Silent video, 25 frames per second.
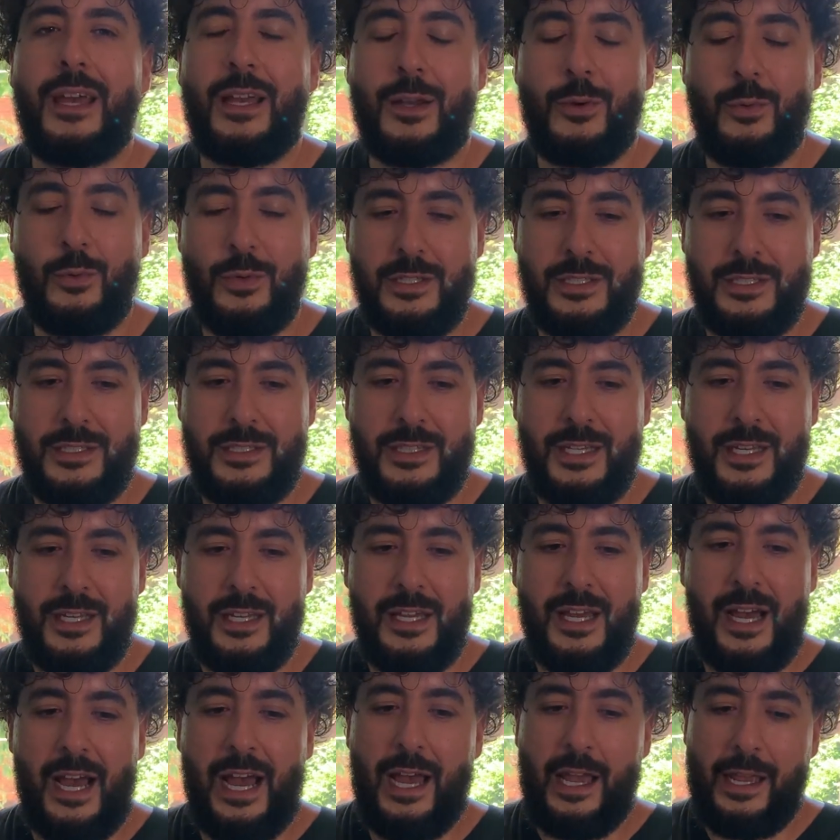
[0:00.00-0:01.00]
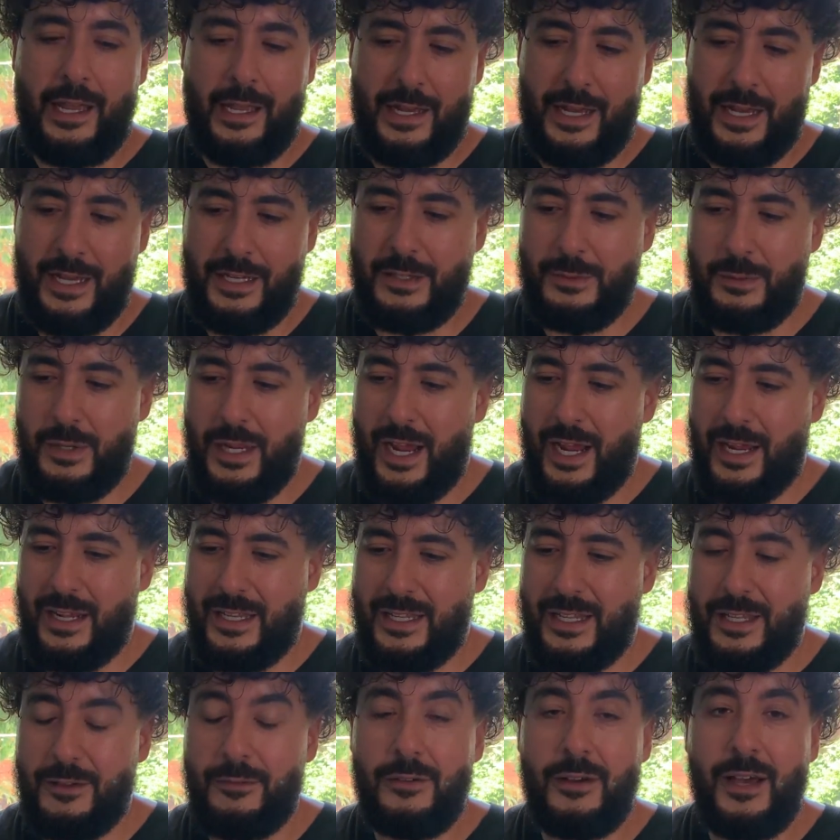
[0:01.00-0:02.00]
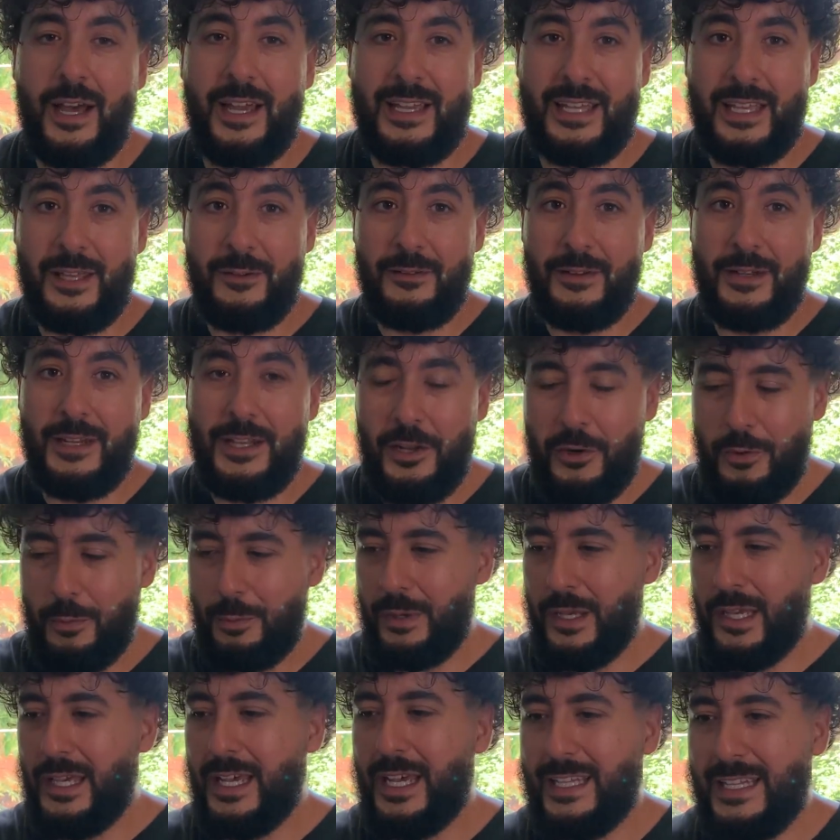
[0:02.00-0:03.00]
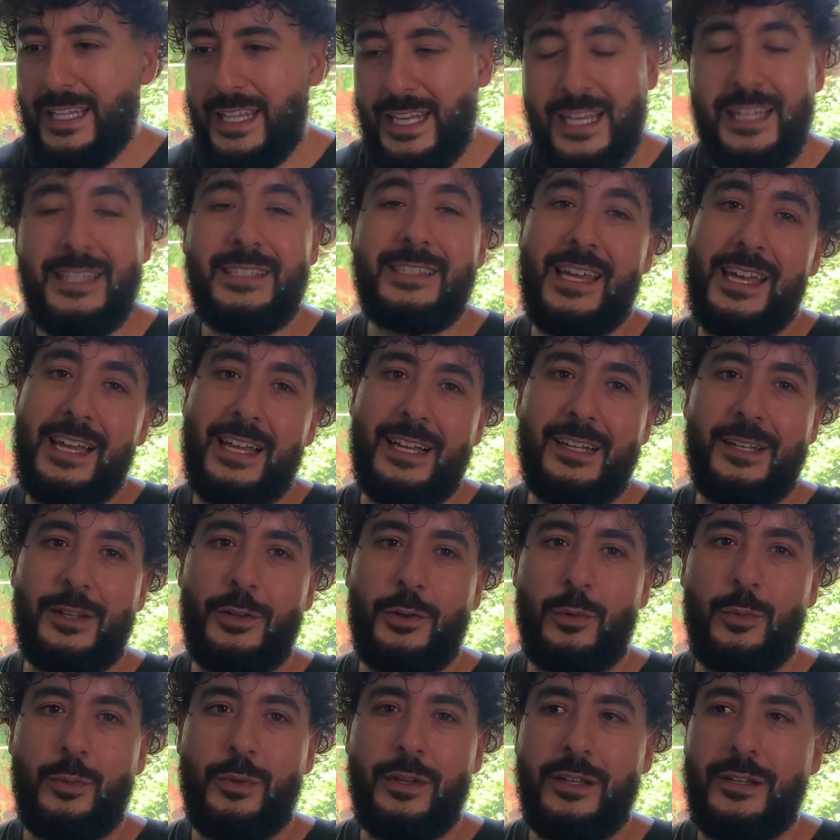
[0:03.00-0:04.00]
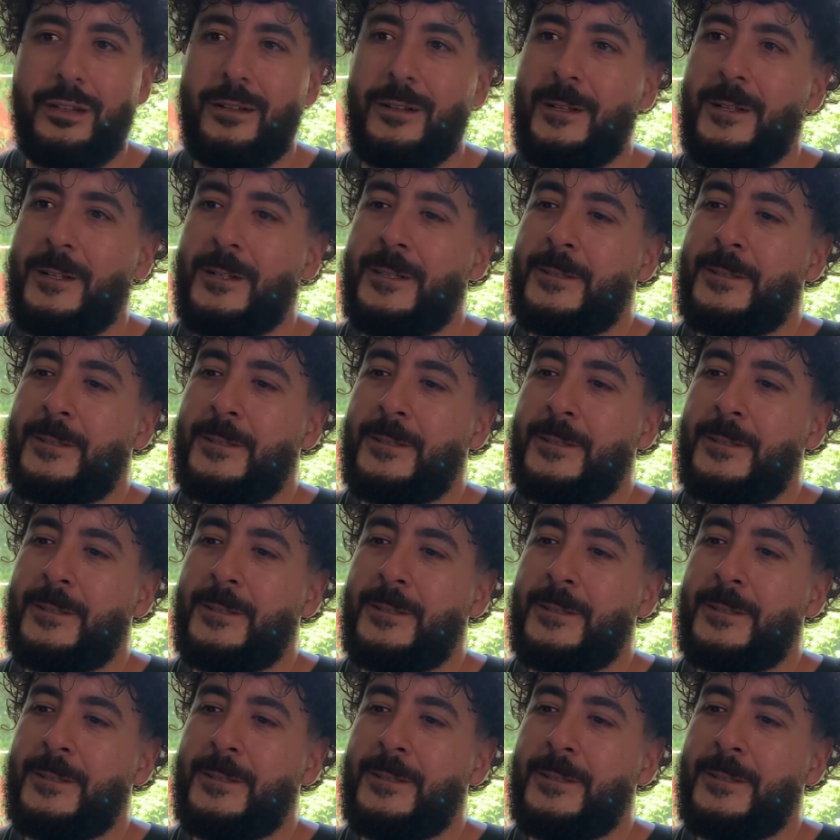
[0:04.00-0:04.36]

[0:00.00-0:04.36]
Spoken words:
It was, I give a little bit and then I take a little bit.